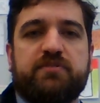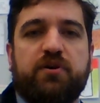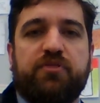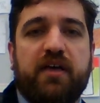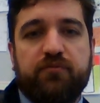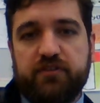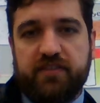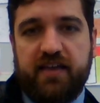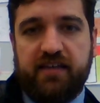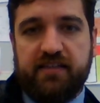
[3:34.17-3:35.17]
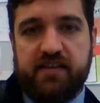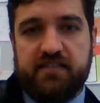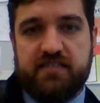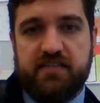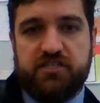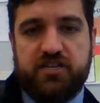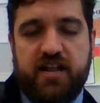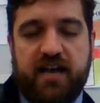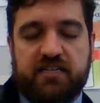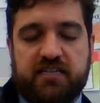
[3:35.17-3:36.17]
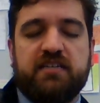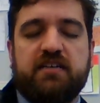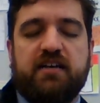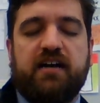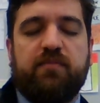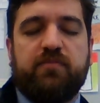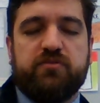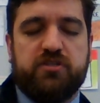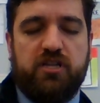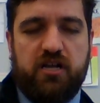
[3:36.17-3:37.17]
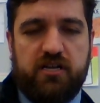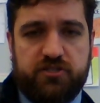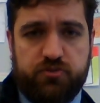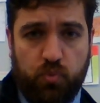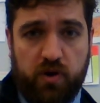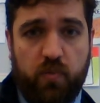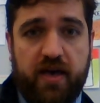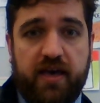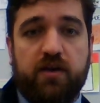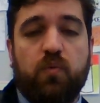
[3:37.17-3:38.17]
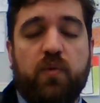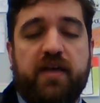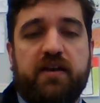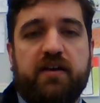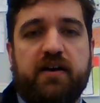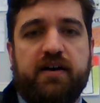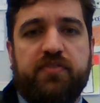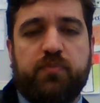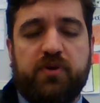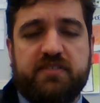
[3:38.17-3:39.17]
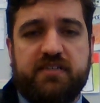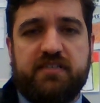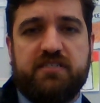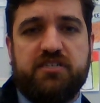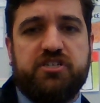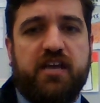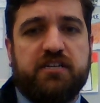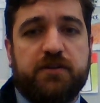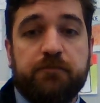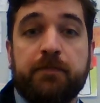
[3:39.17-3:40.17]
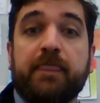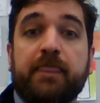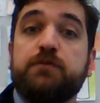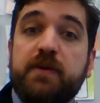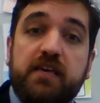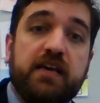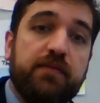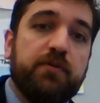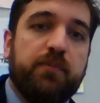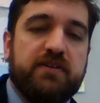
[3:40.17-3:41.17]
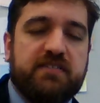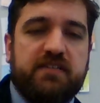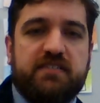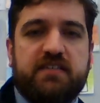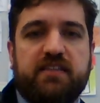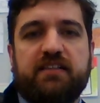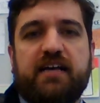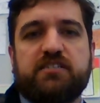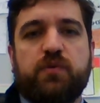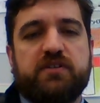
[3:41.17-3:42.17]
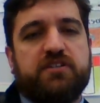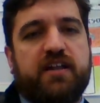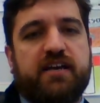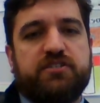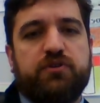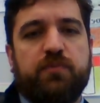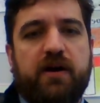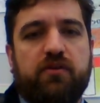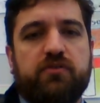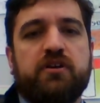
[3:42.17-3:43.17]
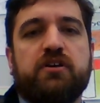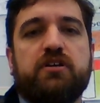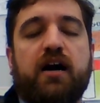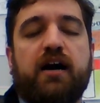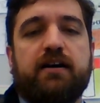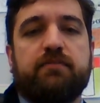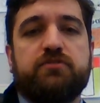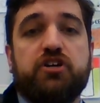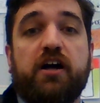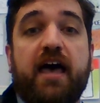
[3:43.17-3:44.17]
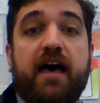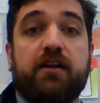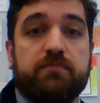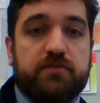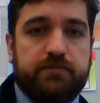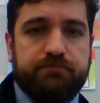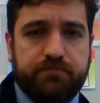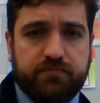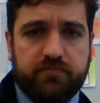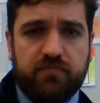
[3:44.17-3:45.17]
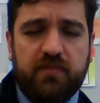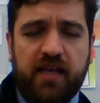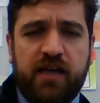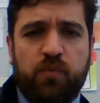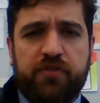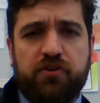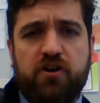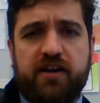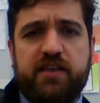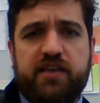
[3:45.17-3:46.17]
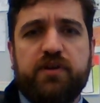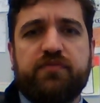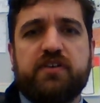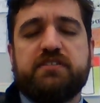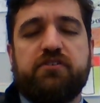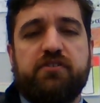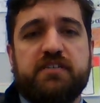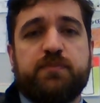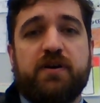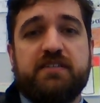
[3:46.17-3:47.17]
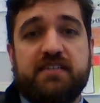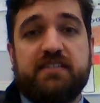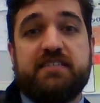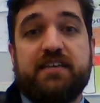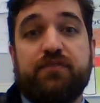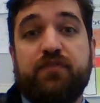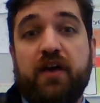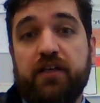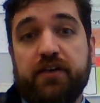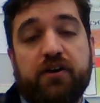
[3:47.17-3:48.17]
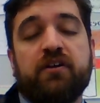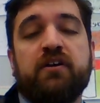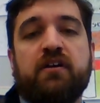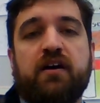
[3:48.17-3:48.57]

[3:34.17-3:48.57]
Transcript: So thankfully, the Alien and Sedition Acts, those laws went away when the presidency changed. Speaking of the presidency, the last question asked you about John Adams and whether or not he would have considered his presidency a failure.